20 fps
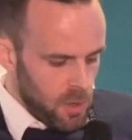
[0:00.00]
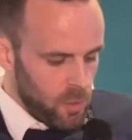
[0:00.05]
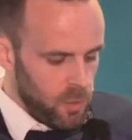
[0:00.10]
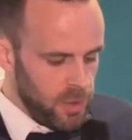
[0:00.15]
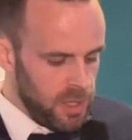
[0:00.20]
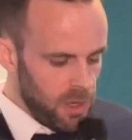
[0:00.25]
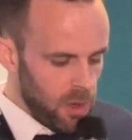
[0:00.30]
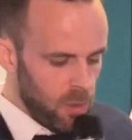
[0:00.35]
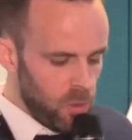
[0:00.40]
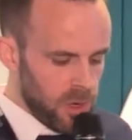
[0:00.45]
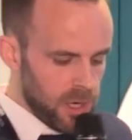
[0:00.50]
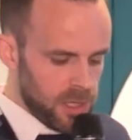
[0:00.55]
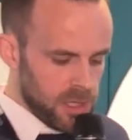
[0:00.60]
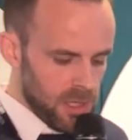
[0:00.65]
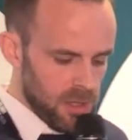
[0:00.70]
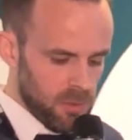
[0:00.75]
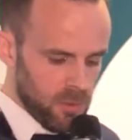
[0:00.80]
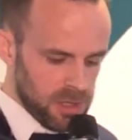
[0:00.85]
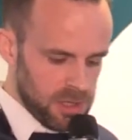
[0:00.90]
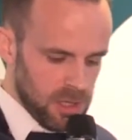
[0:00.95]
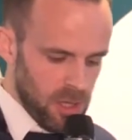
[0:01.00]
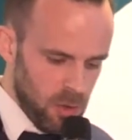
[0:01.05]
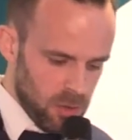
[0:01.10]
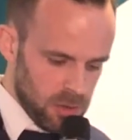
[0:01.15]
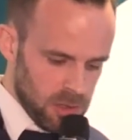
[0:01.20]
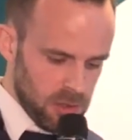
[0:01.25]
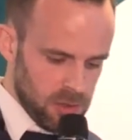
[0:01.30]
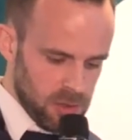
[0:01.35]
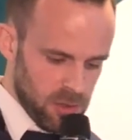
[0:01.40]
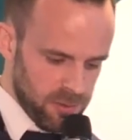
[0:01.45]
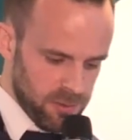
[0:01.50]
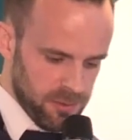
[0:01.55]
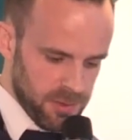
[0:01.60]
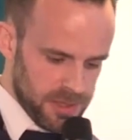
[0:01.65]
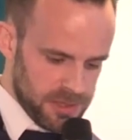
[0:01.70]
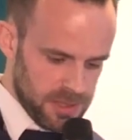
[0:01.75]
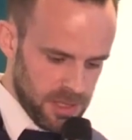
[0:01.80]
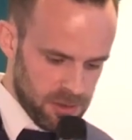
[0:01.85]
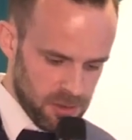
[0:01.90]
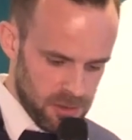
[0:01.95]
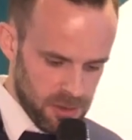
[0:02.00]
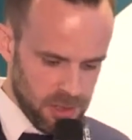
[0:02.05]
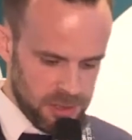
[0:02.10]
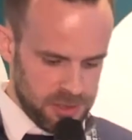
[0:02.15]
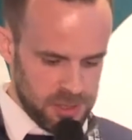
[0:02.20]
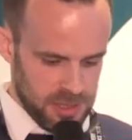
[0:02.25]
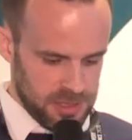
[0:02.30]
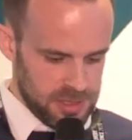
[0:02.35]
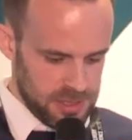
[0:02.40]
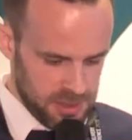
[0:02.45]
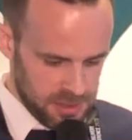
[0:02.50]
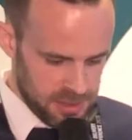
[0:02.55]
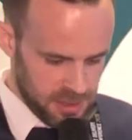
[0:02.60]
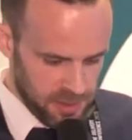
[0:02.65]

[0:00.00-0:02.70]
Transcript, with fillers: We are working with local government and other logistics